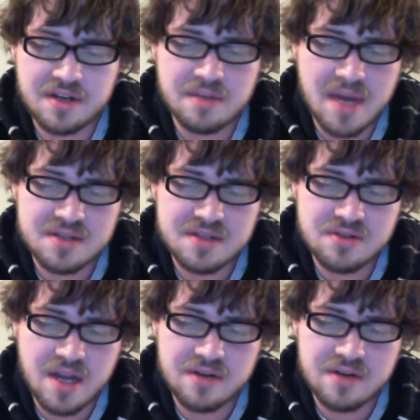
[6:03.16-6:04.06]
to Matt
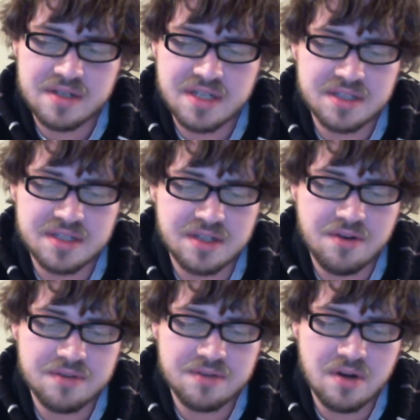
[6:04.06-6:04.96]
Stryker. He says that
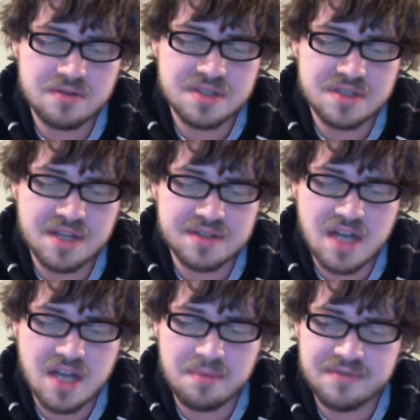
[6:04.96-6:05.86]
Cody Rhodes is at the
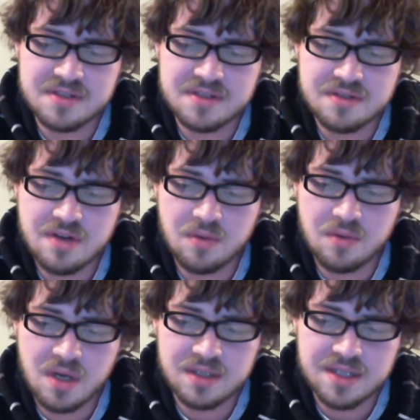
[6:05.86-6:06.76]
top of his
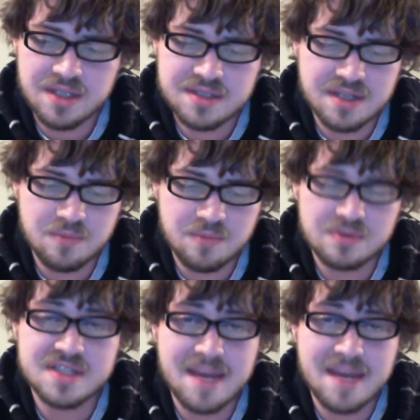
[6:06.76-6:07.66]
you-know-what list and will
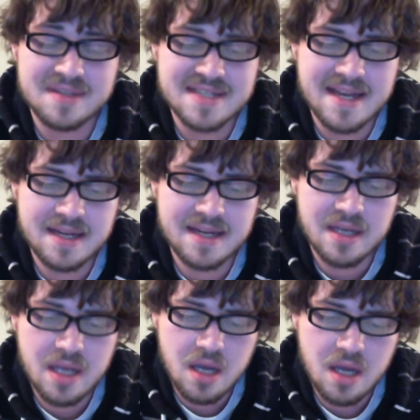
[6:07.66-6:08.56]
snap his neck.
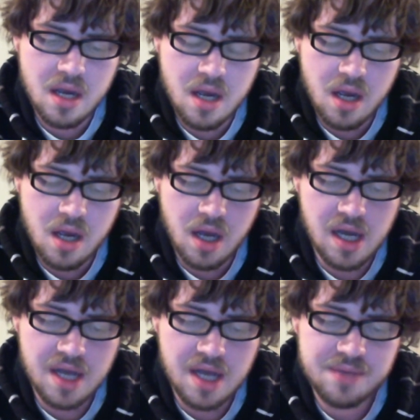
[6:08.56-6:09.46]

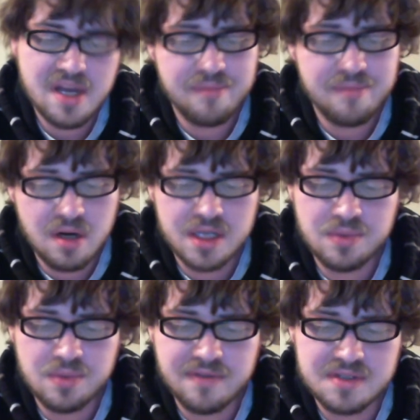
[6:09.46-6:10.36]
Then we have Mark
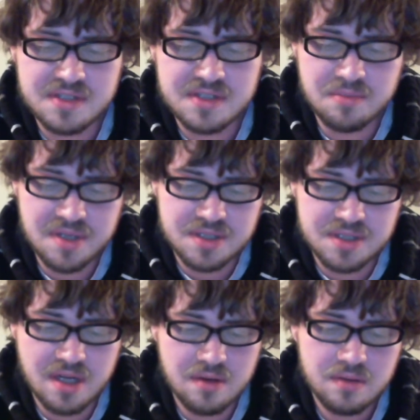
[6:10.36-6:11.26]
Henry versus the Big
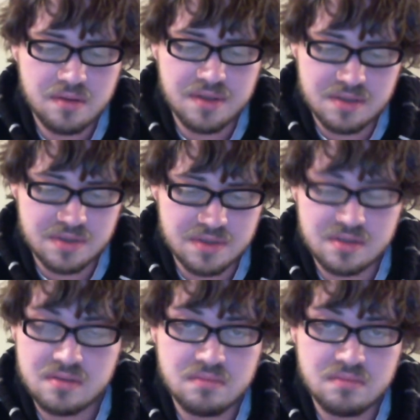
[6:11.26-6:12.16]
Show. This
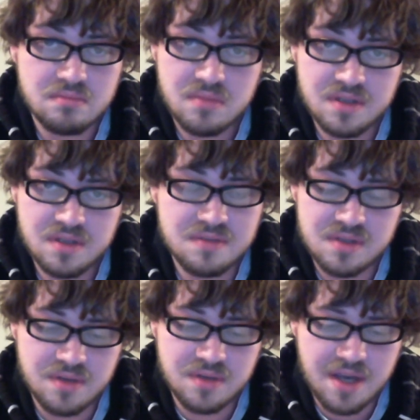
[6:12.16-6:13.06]
was
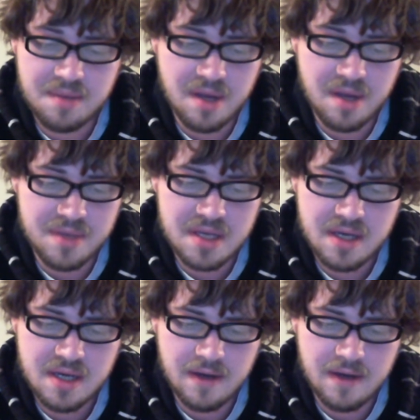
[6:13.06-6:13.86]
okay by me.